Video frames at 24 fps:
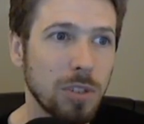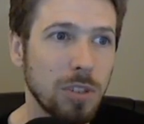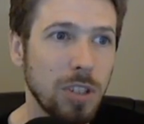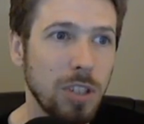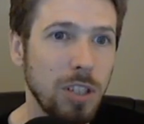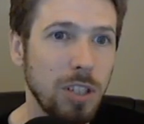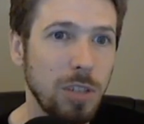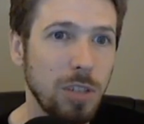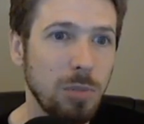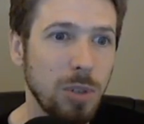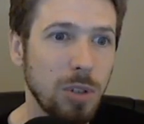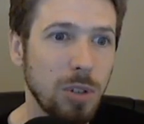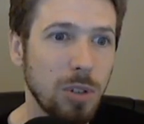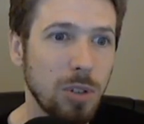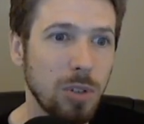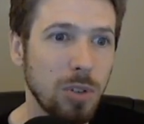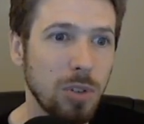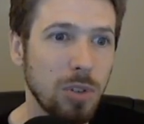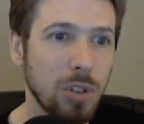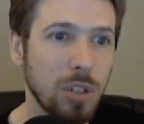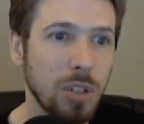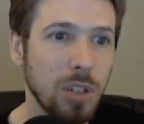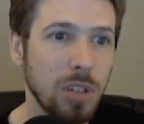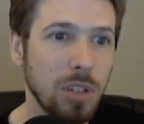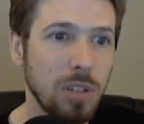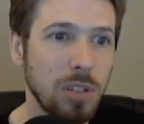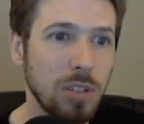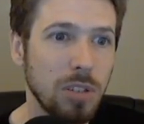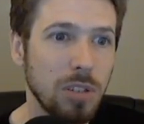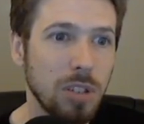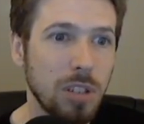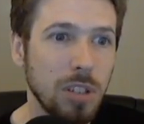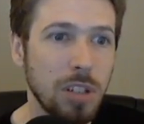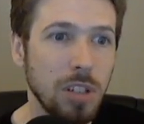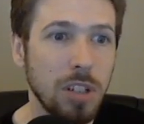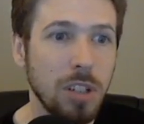team we can create.
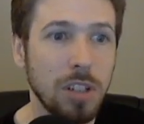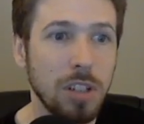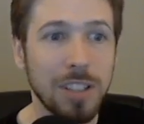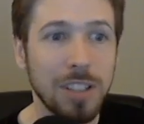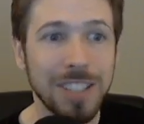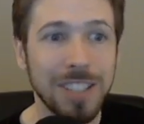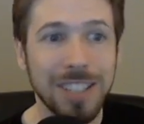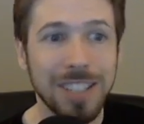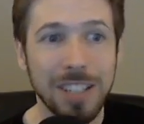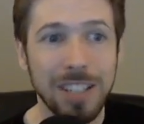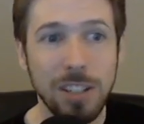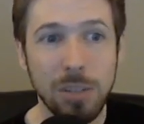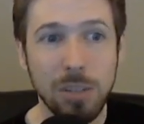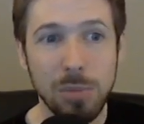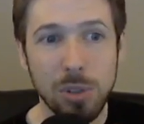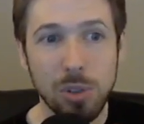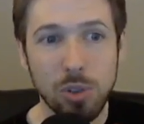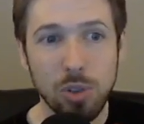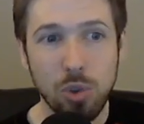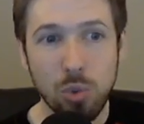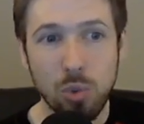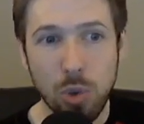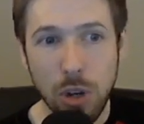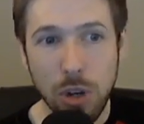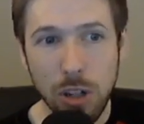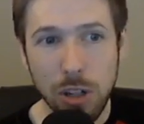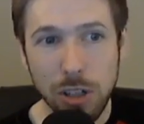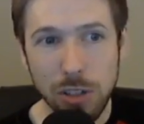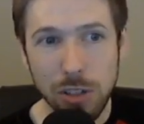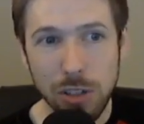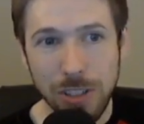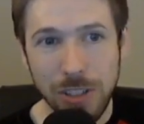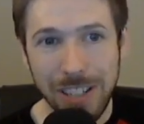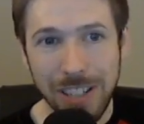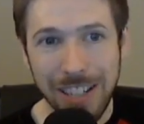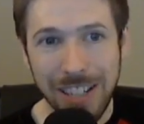The kingdom is
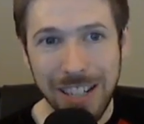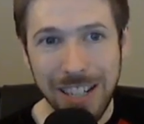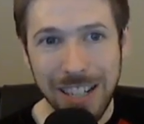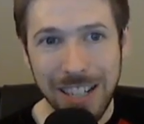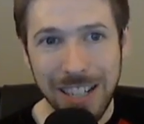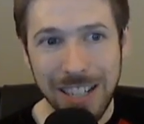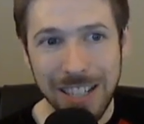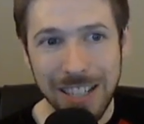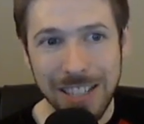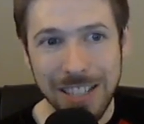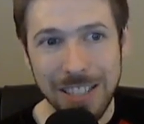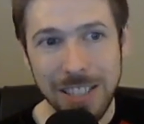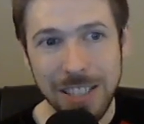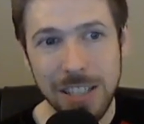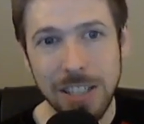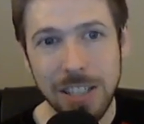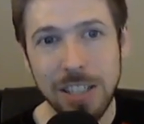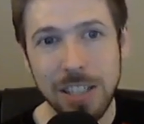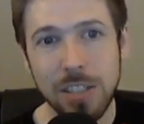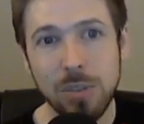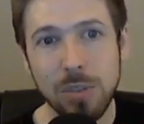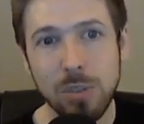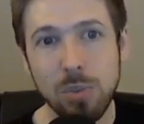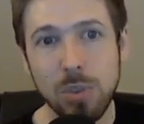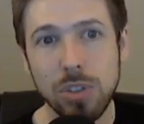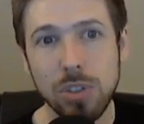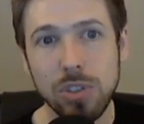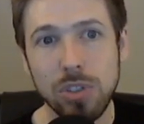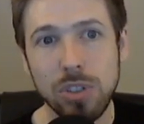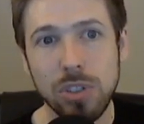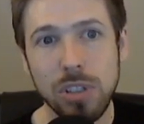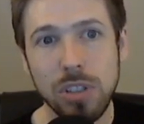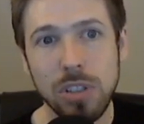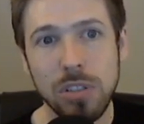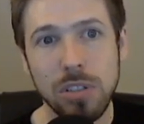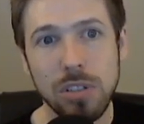Grosh Knock,
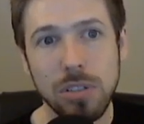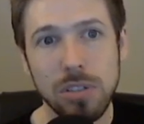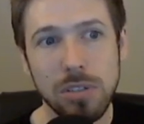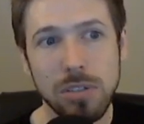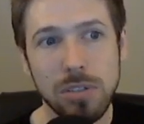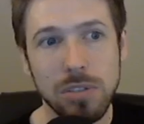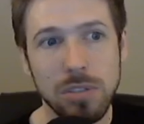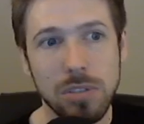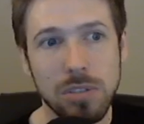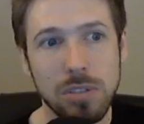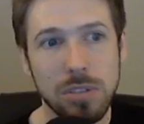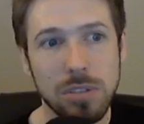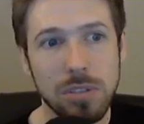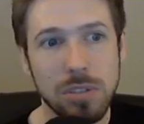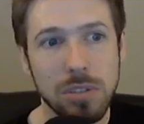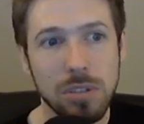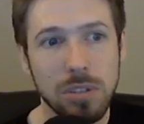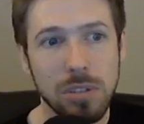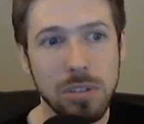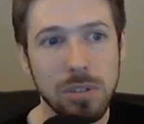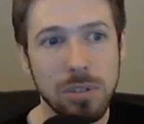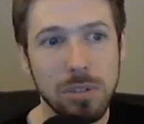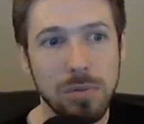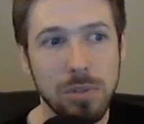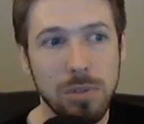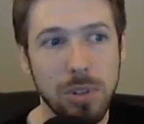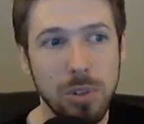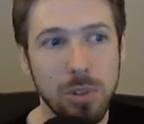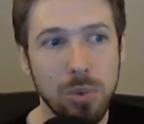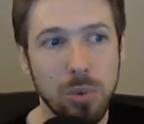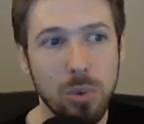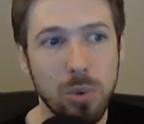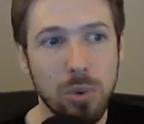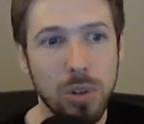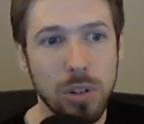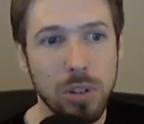which is very
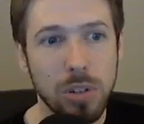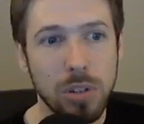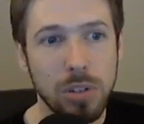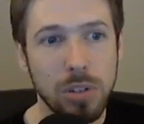orc.